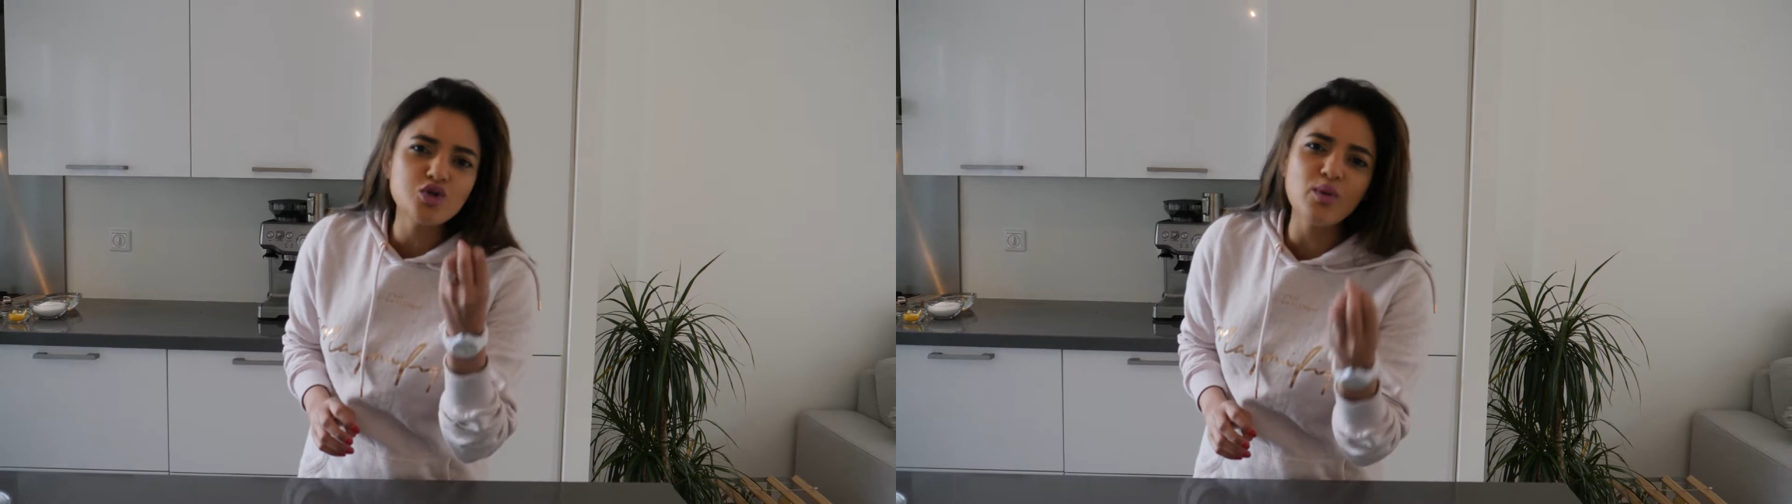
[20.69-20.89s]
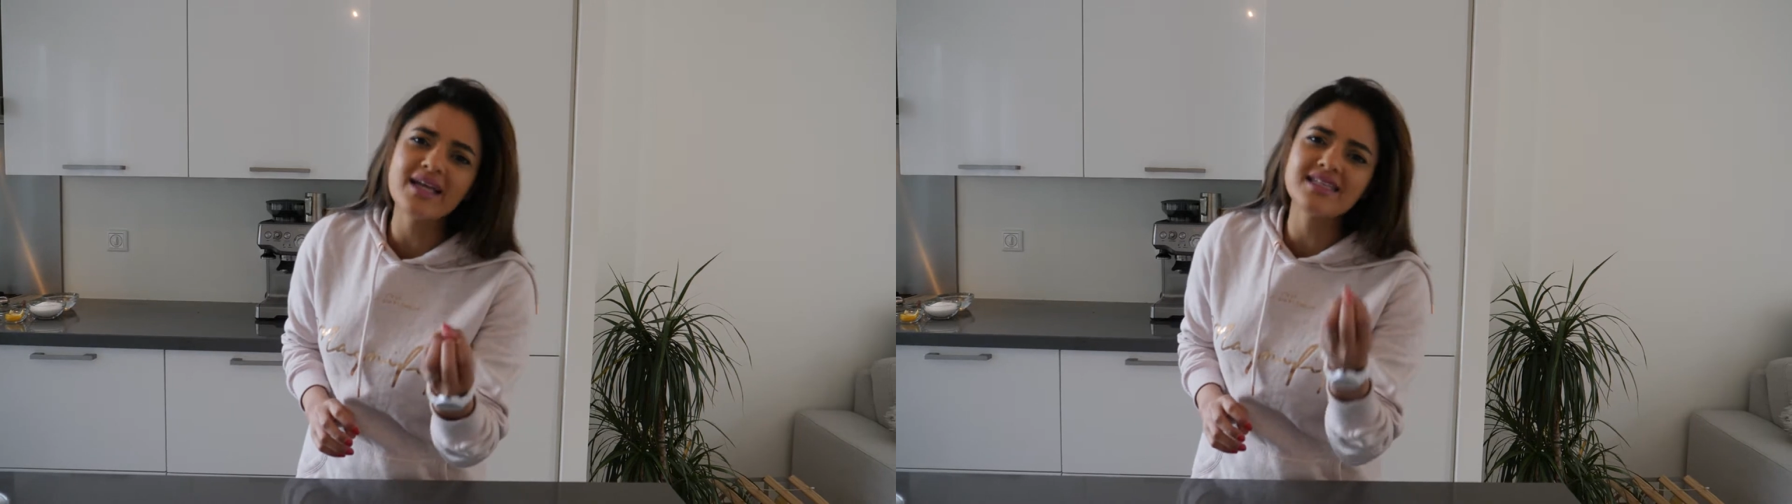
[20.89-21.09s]

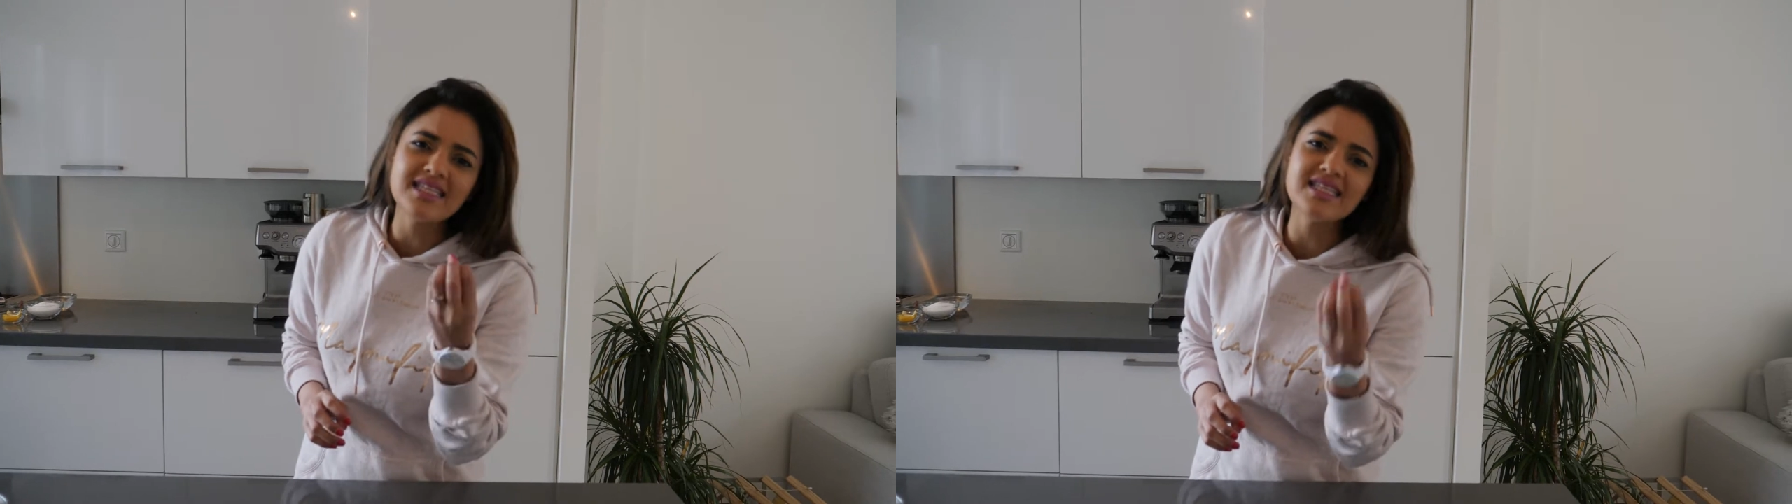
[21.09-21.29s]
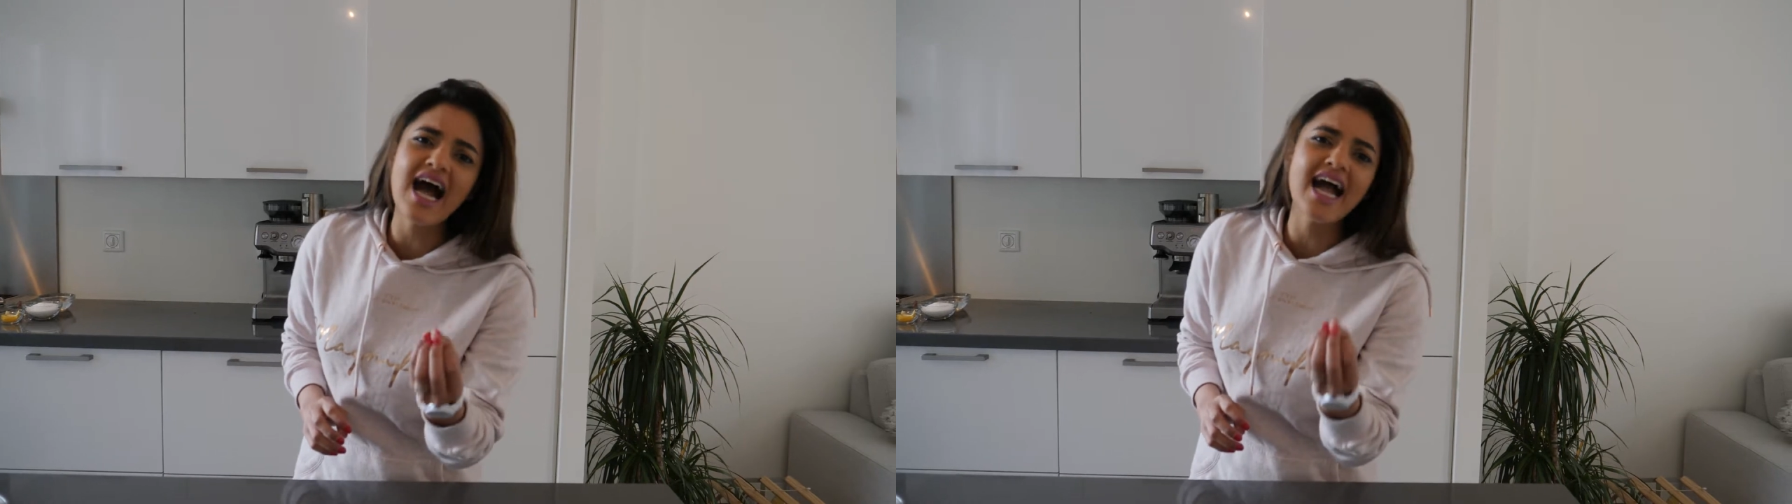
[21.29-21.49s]

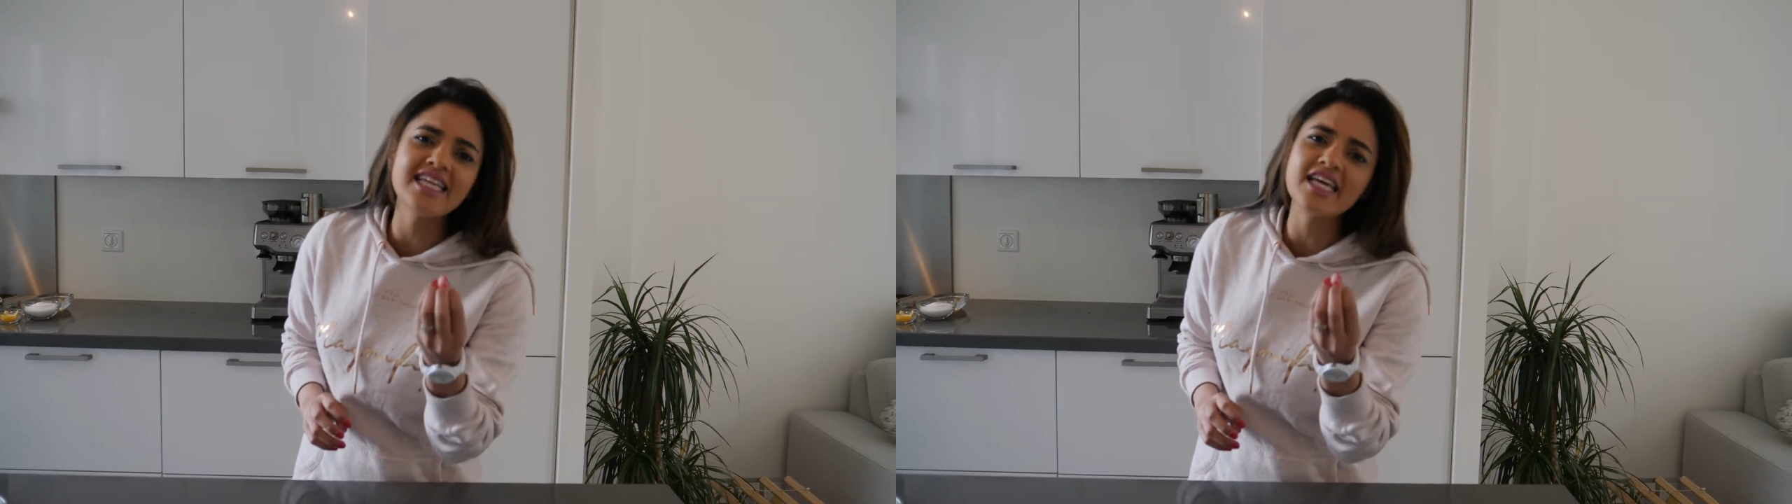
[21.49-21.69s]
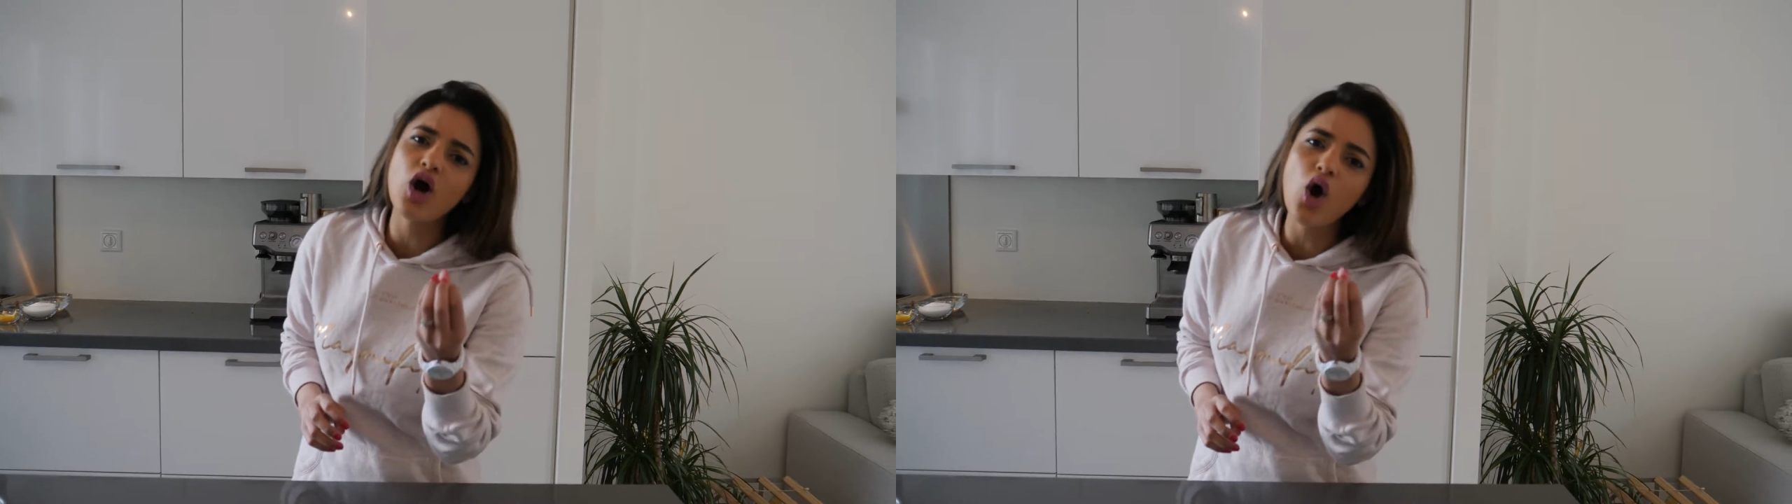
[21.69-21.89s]

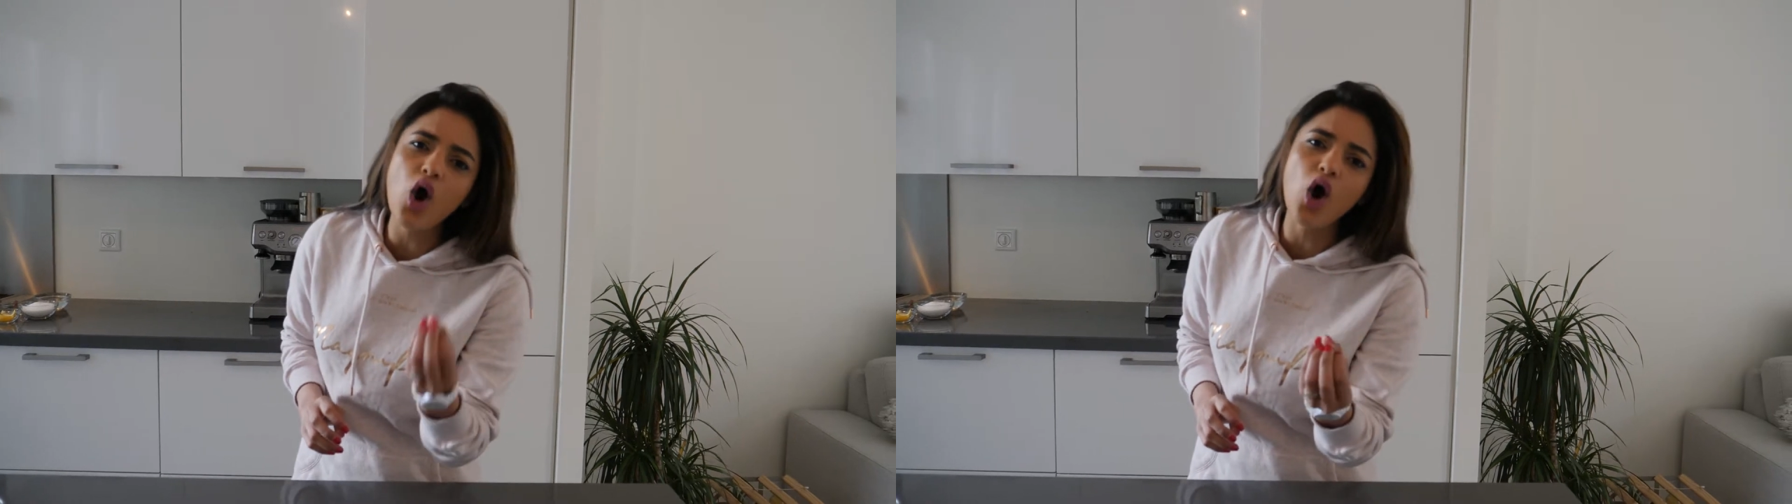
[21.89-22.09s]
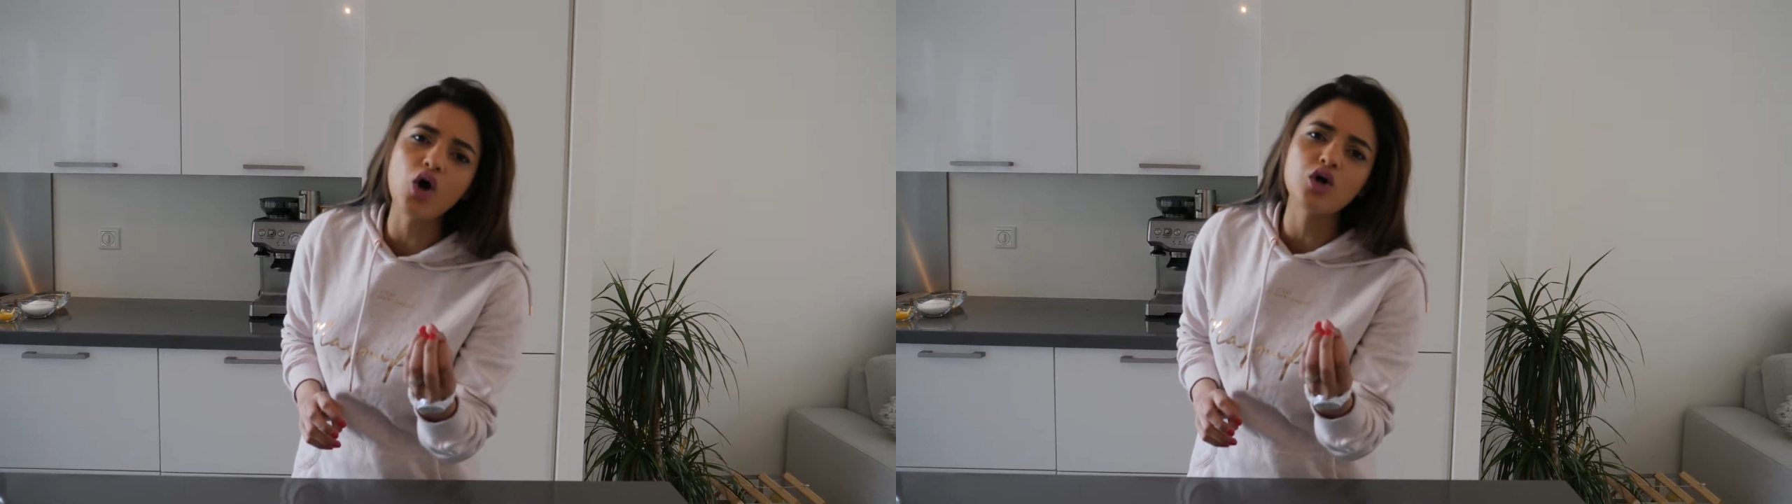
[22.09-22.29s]

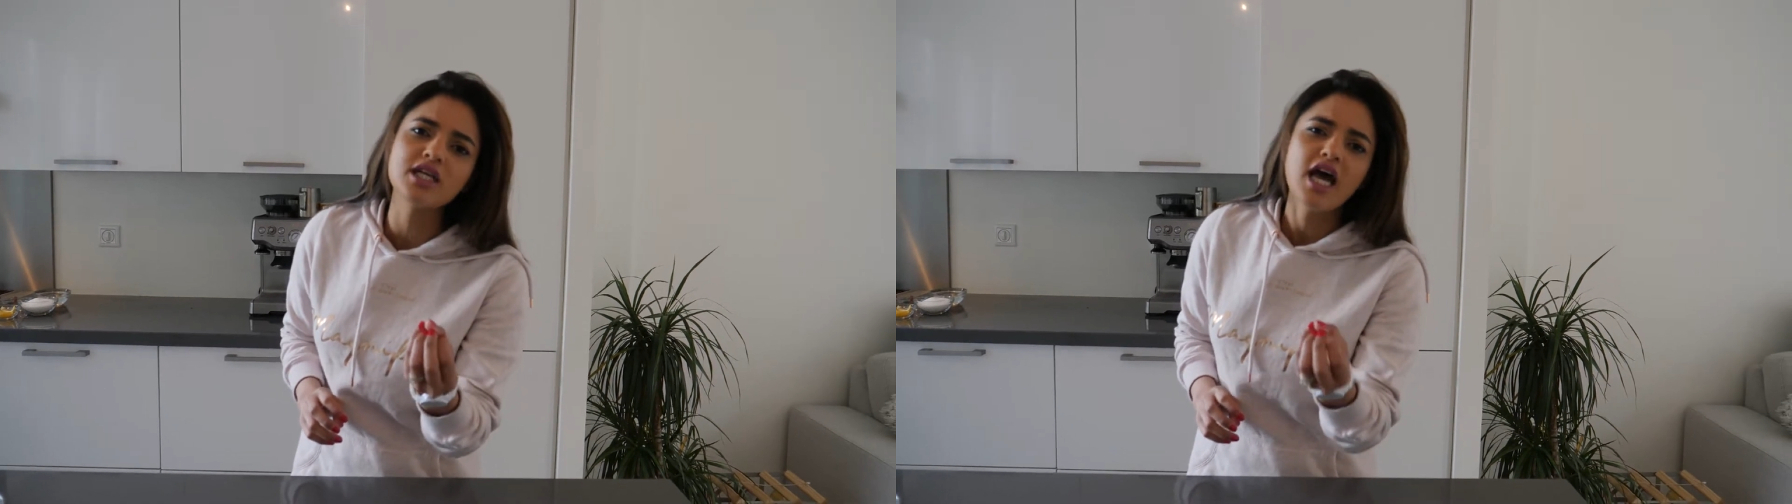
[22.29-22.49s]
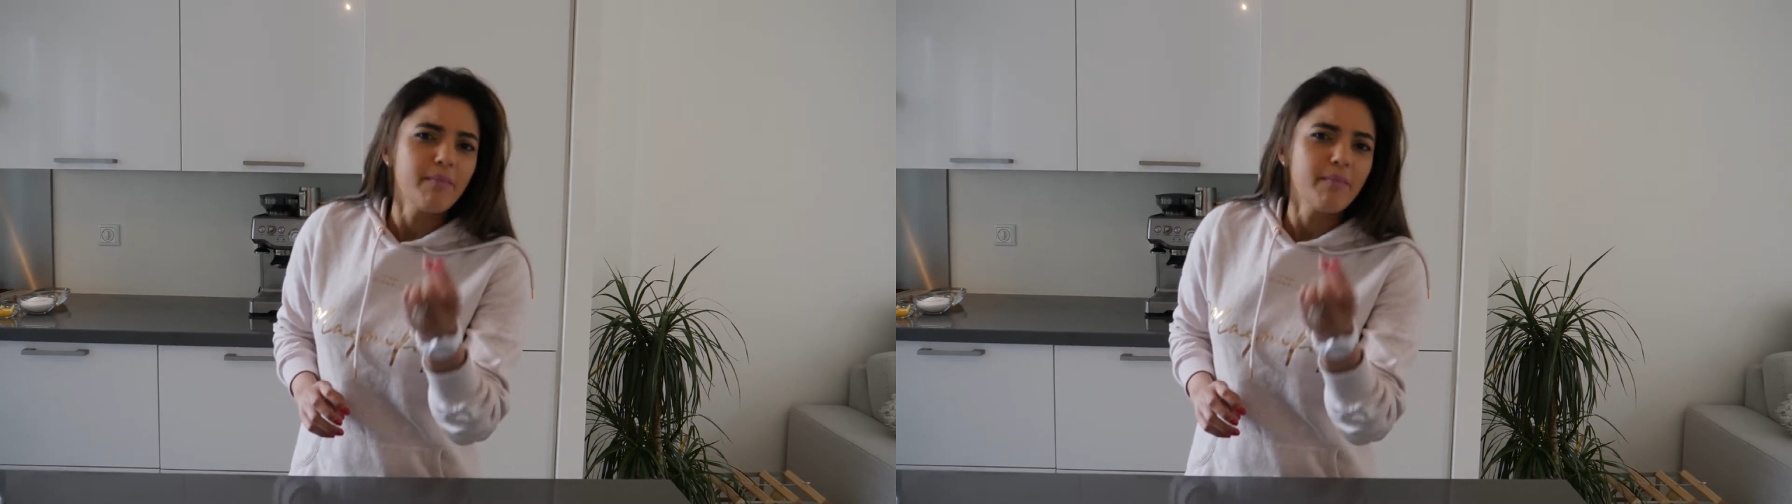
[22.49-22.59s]
29-year-old,